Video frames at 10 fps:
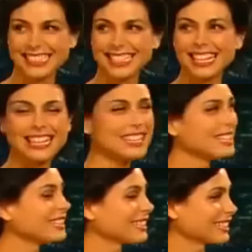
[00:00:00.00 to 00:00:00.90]

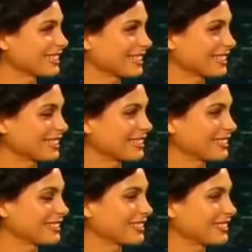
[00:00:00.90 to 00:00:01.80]

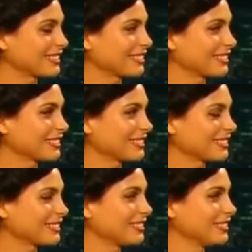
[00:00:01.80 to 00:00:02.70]

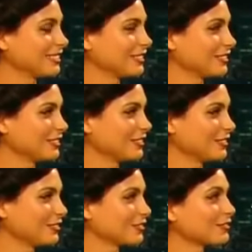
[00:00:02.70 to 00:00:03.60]

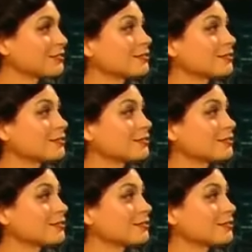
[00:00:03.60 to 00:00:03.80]
(silent)